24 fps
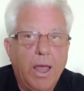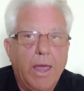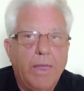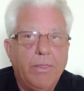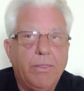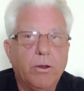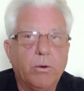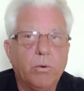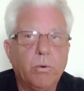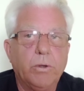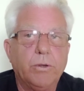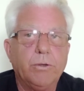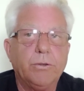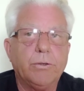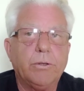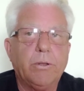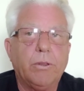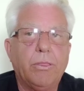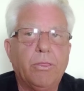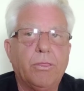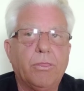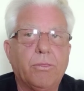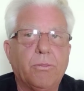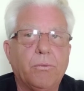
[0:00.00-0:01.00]
There were
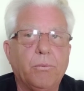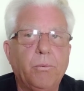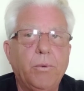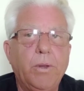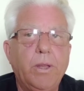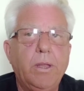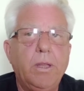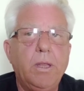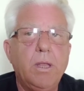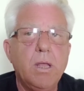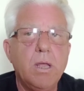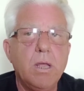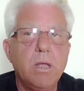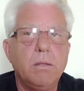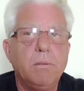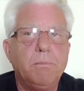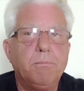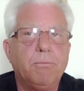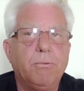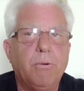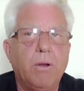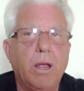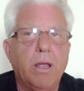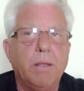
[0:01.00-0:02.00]
3
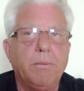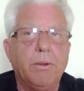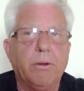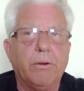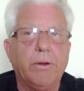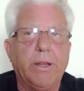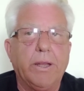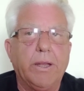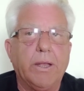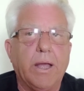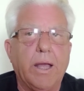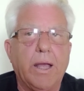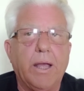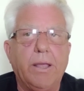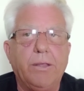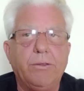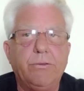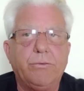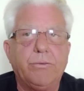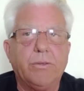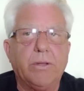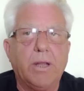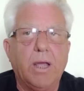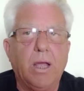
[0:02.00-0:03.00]
primary
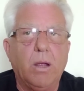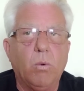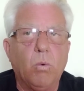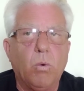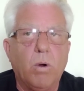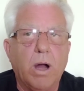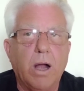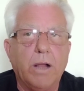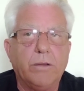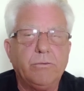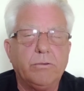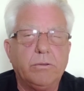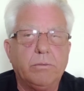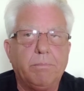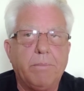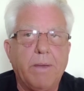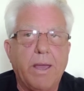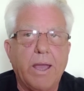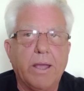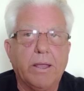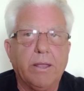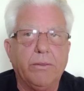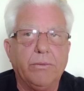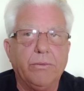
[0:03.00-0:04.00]
guys that I watched
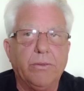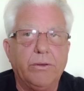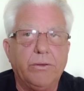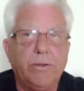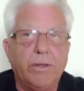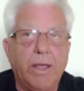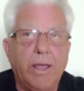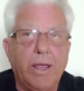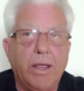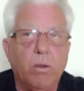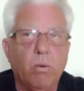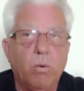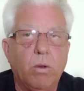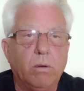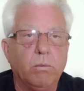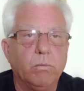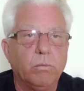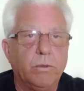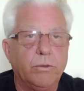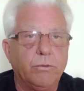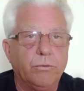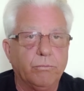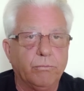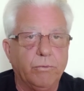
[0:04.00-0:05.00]
back in the day. One
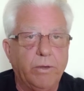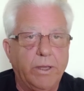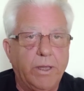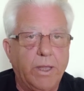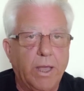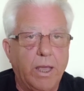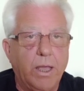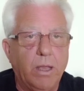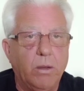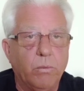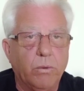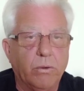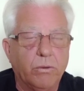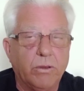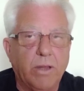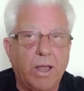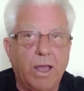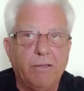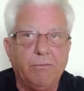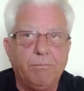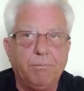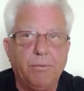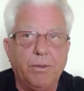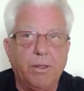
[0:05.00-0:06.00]
was Rike with
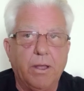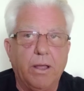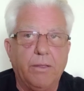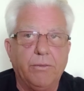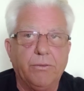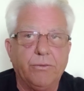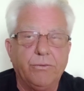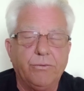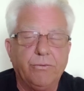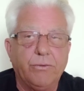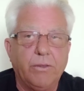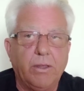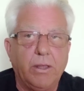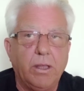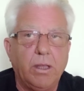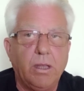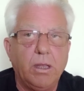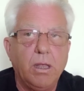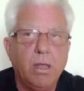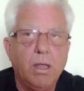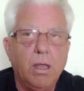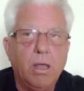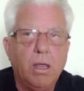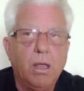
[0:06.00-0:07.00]
Life Beyond the
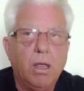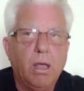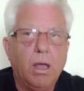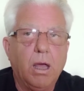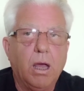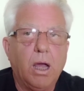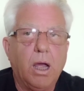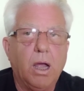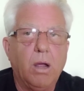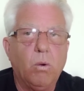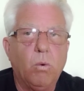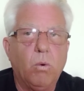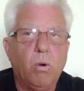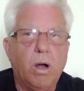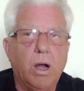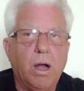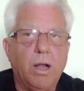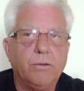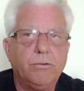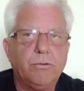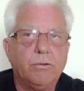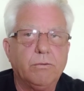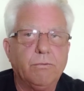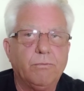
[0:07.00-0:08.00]
Sea. I
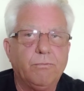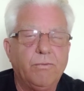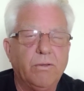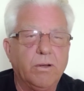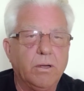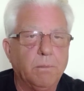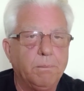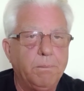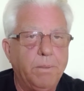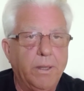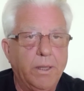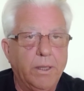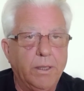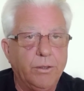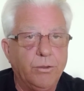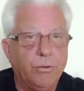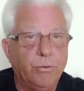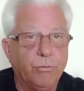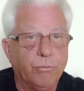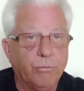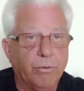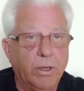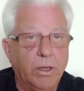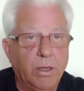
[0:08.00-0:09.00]
watched
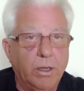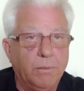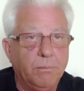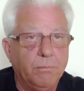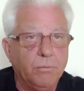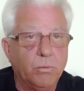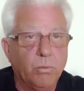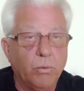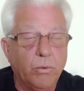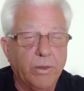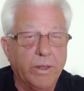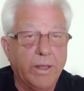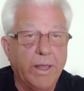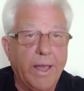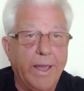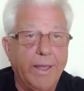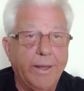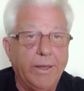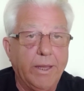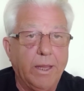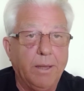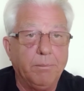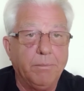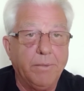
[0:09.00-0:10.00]
Philippine Dreams with a
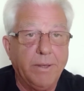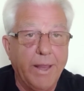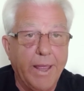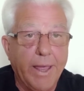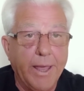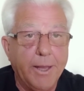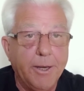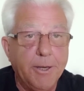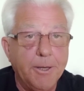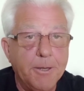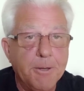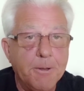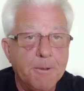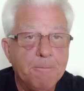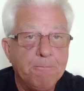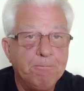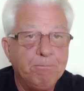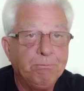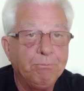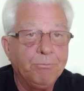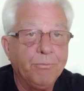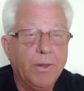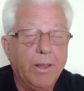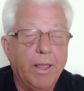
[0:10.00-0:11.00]
guy named Ned.
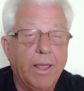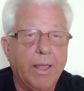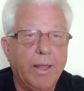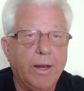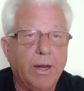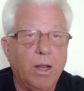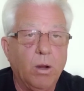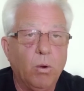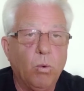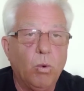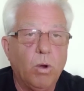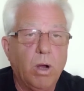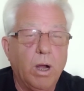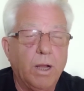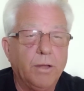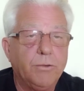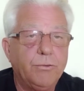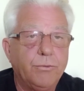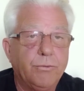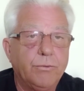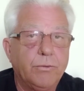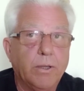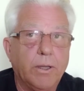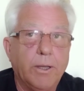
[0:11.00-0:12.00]
And I
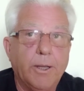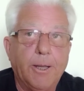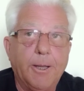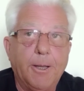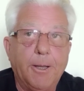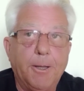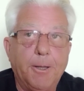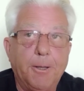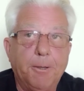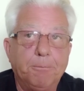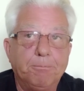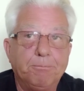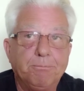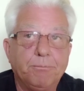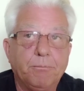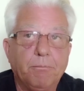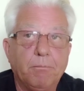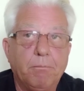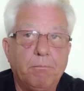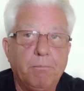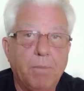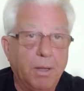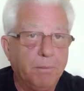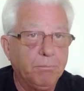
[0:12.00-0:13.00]
watched
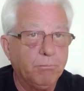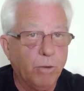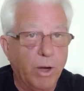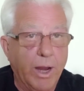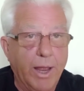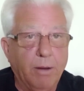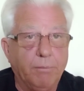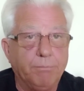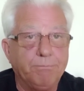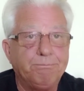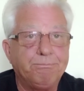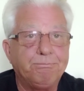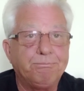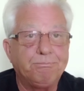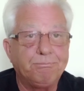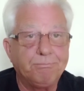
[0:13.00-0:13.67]
Bud Brown.